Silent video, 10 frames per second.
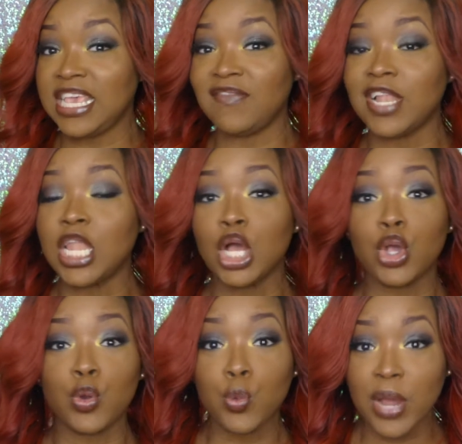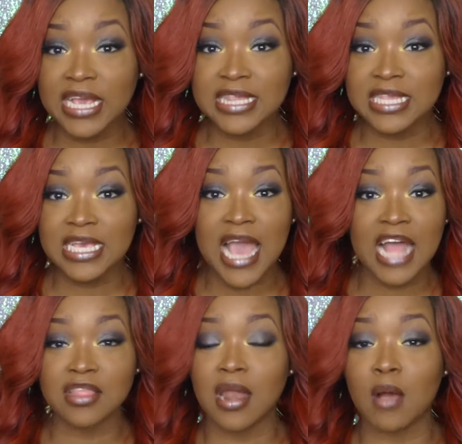even look crazy.
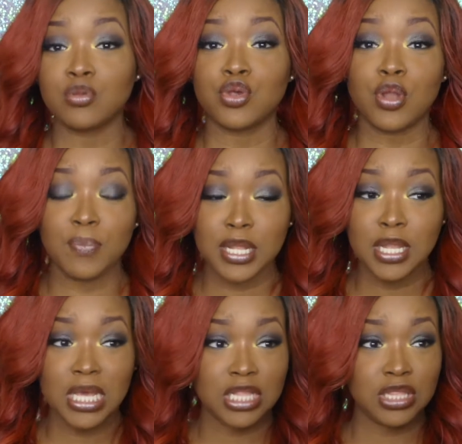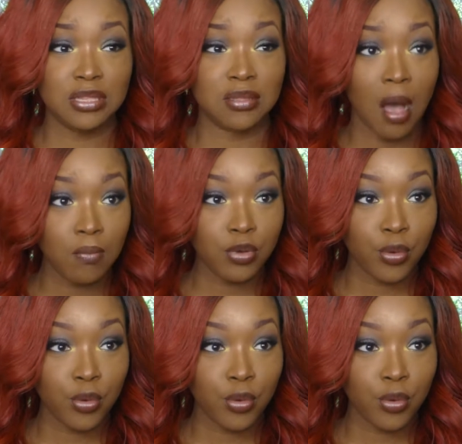I thought I was gonna be looking dumb